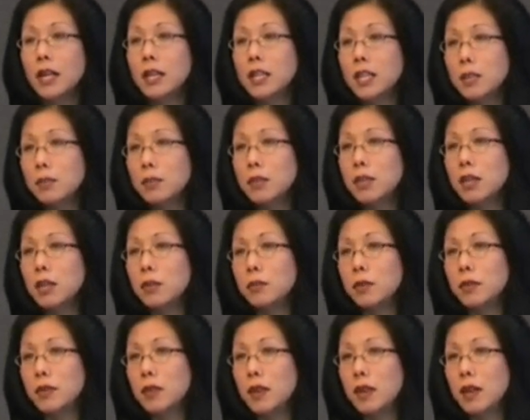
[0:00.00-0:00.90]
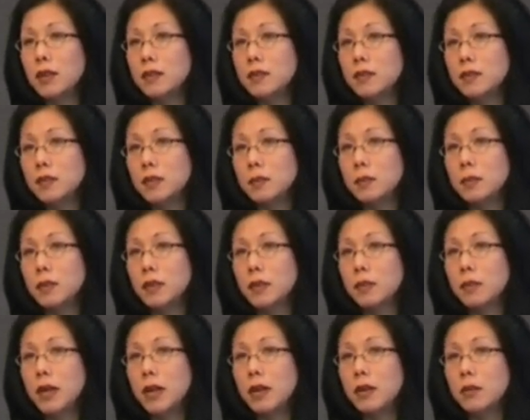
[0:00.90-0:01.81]
and keeping up with gossip
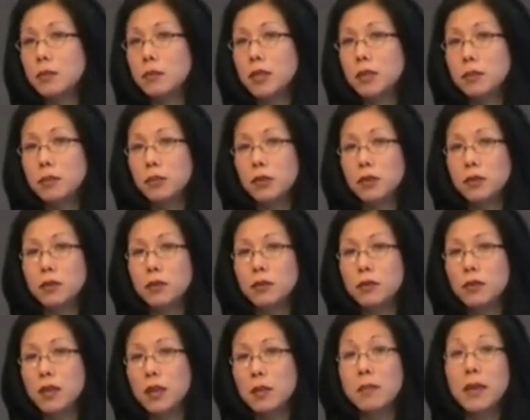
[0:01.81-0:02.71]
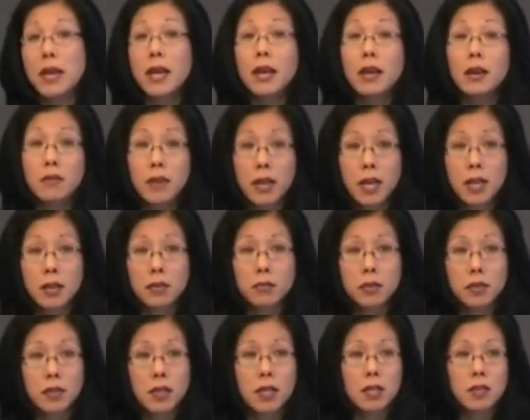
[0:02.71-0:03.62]
about people who they may have had a
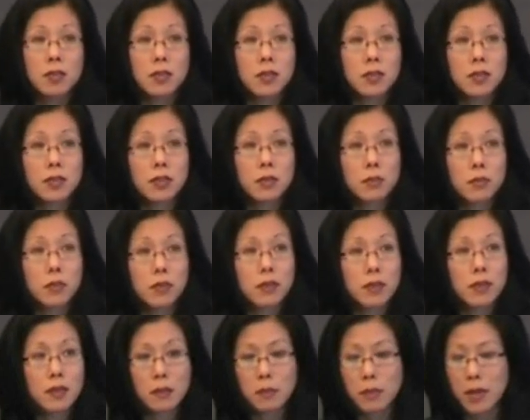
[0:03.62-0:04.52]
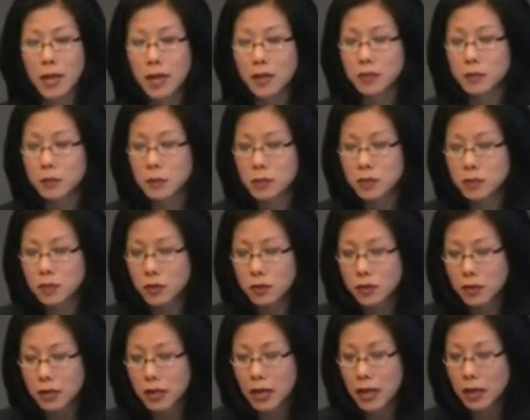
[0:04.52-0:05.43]
relationship with in the past but
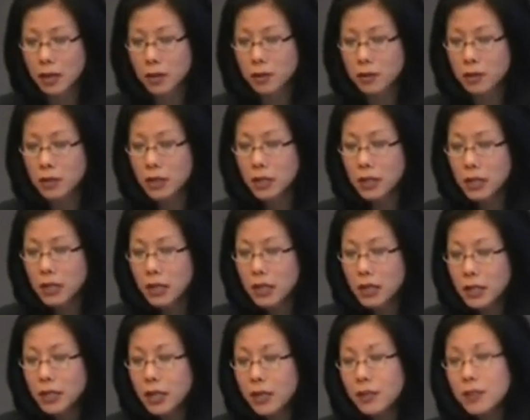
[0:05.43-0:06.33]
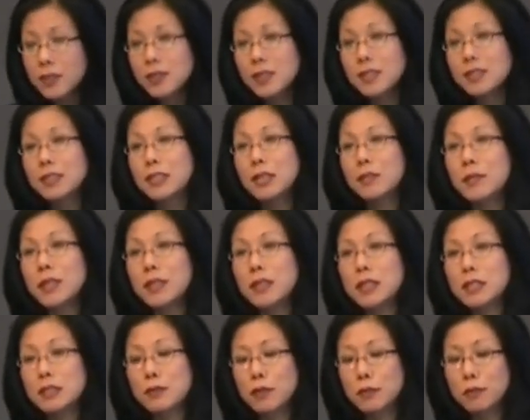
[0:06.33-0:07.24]
don't now. Now this is something
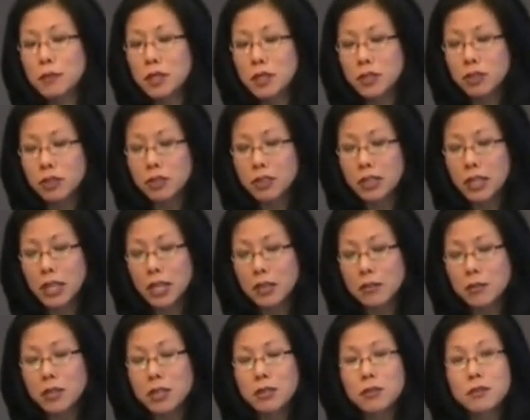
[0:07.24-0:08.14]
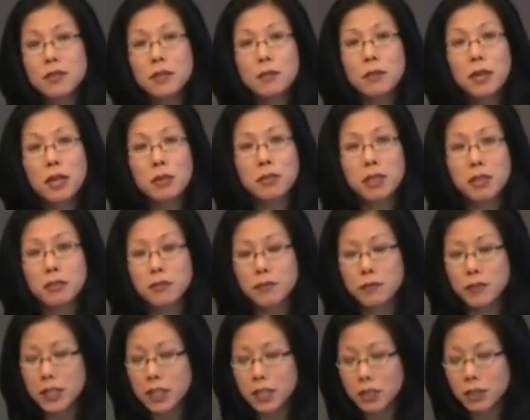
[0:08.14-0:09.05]
that's familiar to anyone who's a public
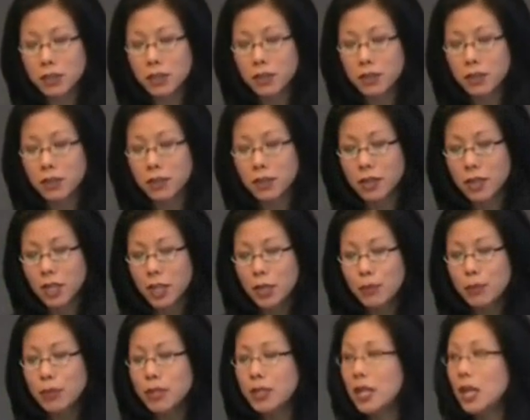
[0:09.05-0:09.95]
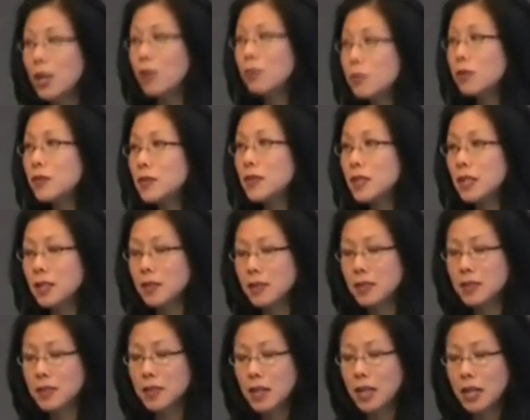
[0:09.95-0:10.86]
figure, but now we're seeing
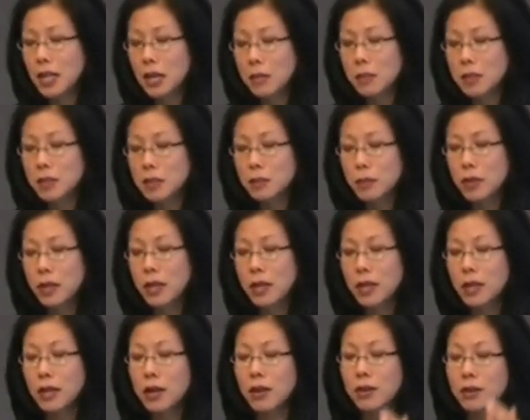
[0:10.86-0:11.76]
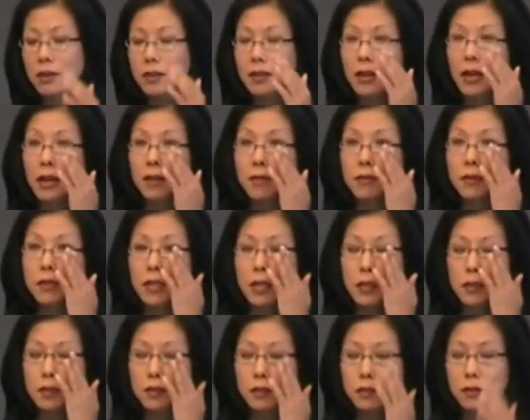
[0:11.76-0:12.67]
these dynamics playing out in the
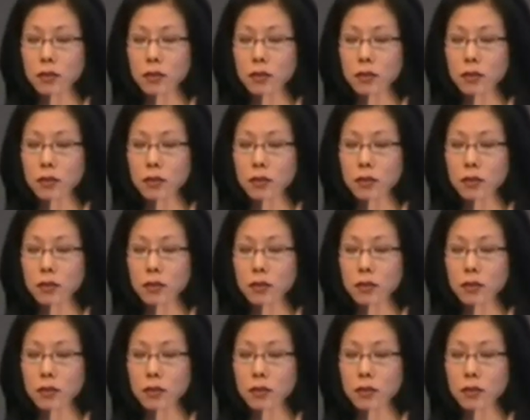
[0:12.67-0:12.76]
everyday,